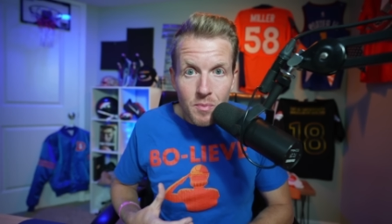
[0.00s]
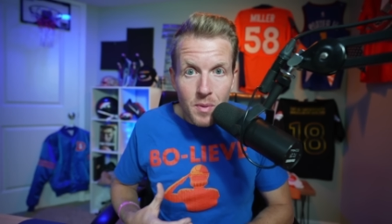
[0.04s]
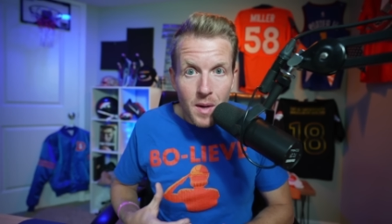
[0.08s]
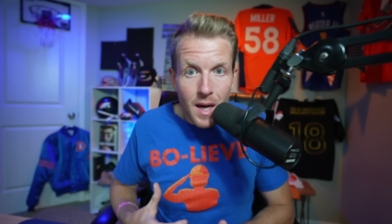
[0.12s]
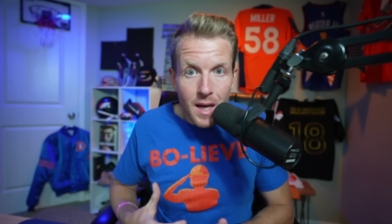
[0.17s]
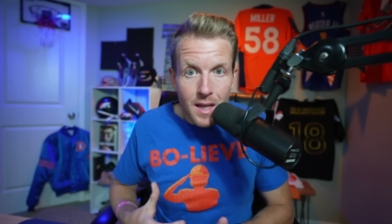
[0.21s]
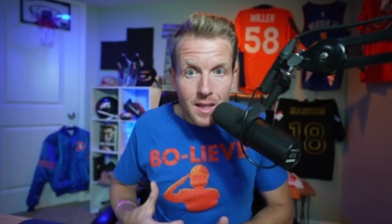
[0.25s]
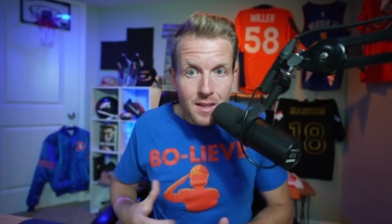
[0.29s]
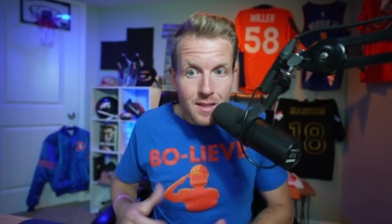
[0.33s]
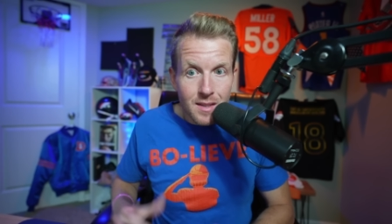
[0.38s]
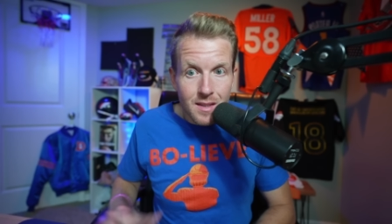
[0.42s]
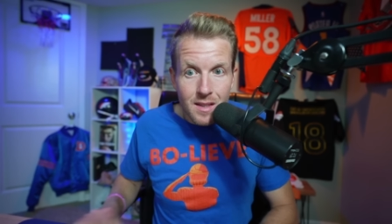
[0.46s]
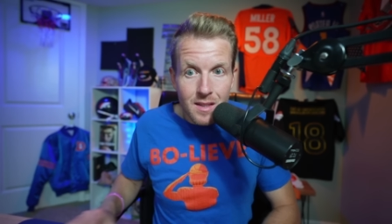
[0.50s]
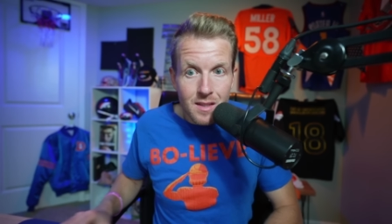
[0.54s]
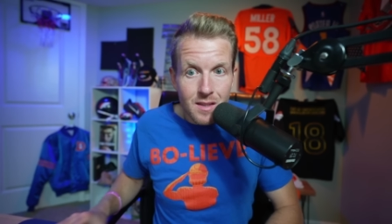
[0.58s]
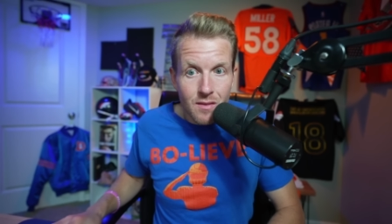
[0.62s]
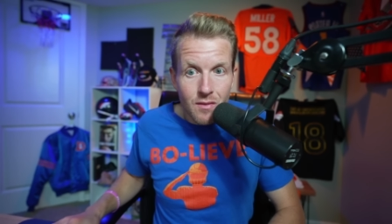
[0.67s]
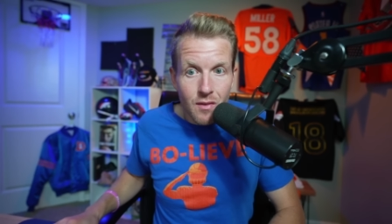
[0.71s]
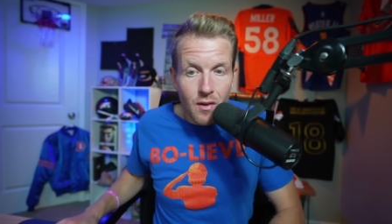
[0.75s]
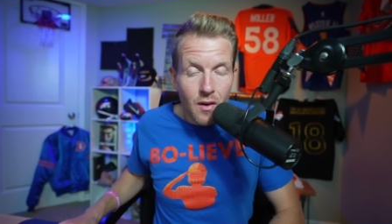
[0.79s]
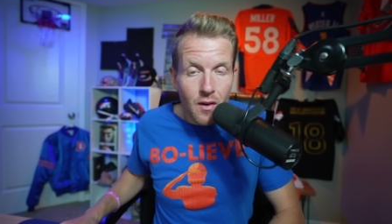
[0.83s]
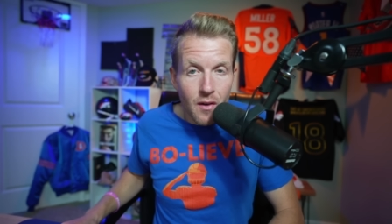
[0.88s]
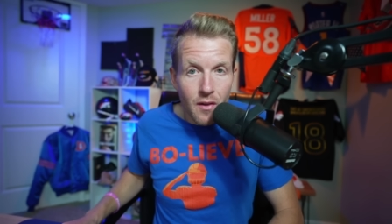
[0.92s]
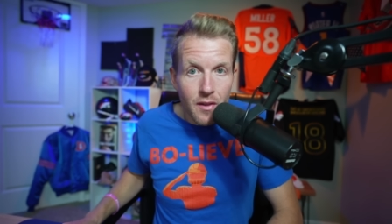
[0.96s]
practice because
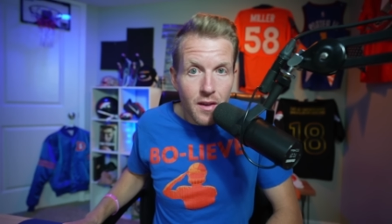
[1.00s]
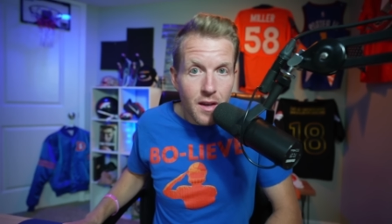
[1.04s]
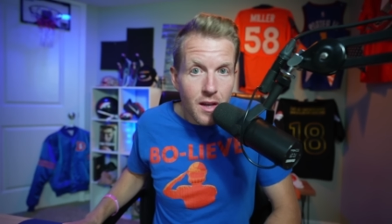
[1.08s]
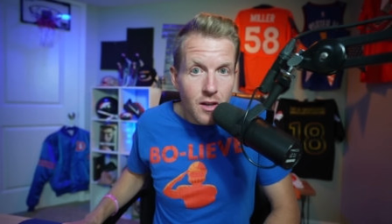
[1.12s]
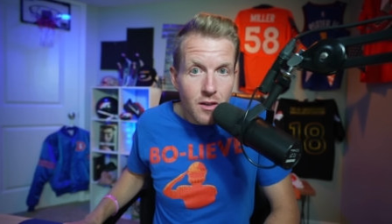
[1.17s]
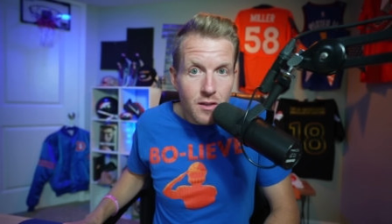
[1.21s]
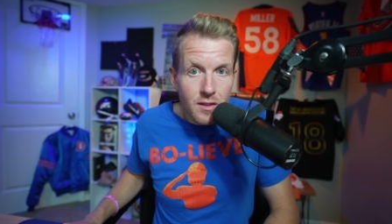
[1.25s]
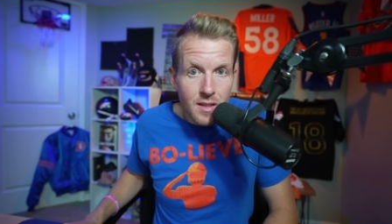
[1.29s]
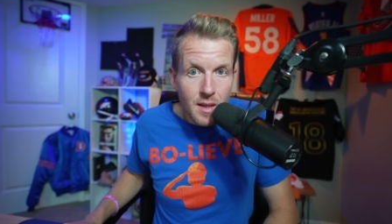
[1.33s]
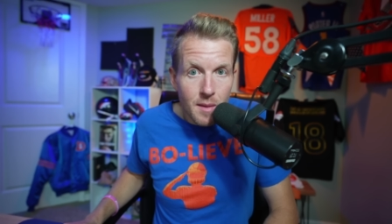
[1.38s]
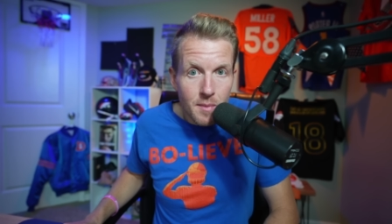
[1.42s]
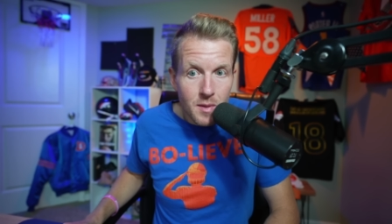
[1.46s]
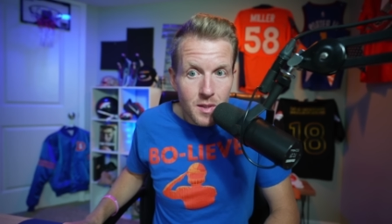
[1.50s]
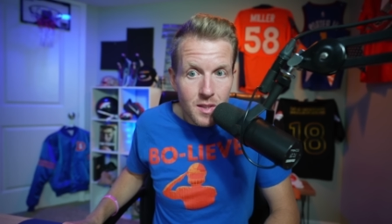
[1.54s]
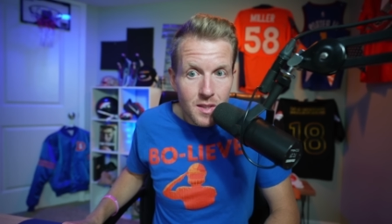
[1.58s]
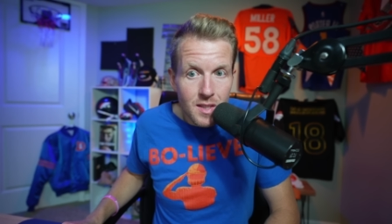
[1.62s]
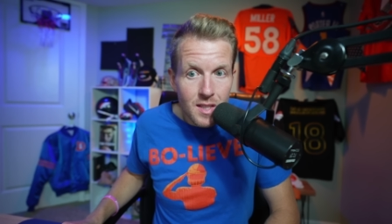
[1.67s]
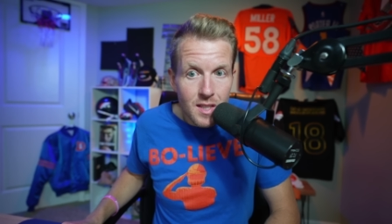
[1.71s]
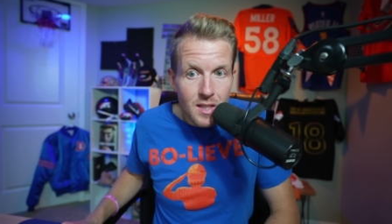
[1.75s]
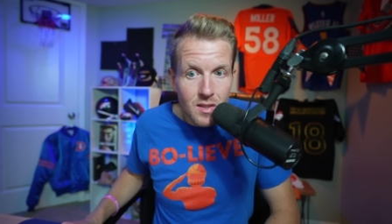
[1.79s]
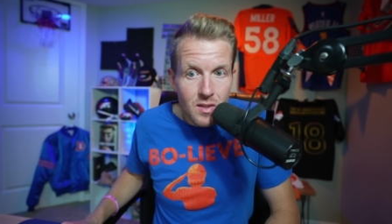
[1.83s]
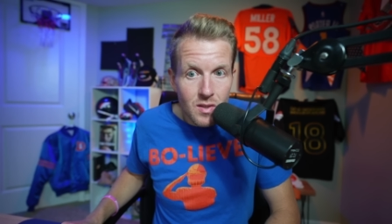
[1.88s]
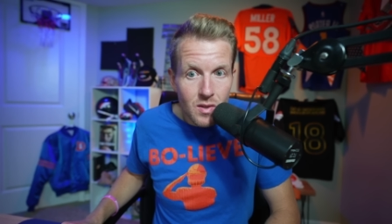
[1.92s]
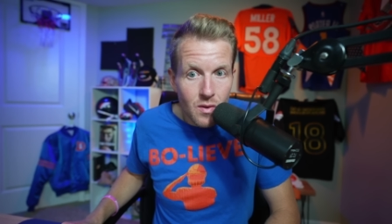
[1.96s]
of all the interceptions
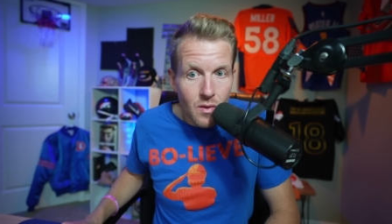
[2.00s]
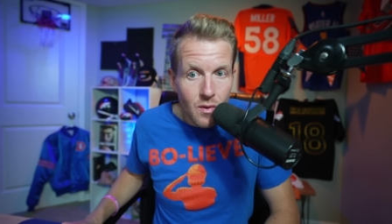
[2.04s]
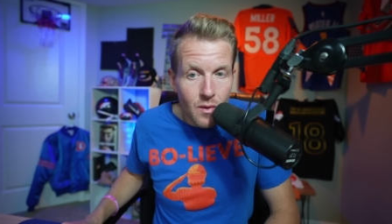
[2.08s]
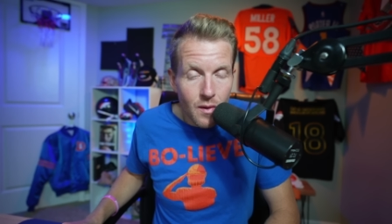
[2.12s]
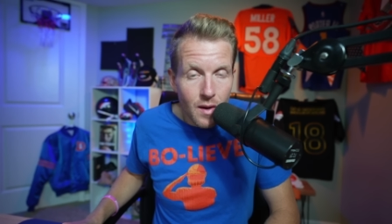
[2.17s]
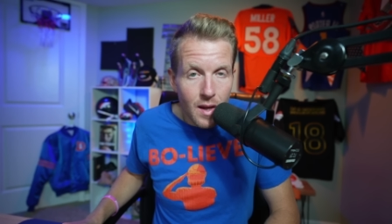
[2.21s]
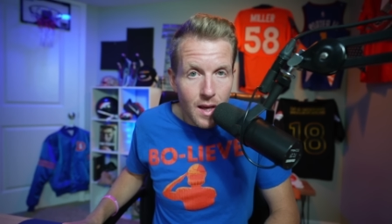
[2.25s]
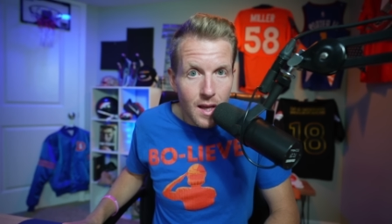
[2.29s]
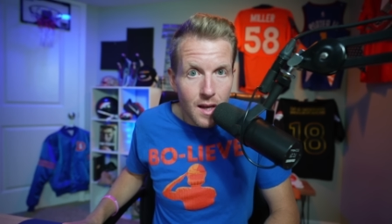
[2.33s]
he's thrown.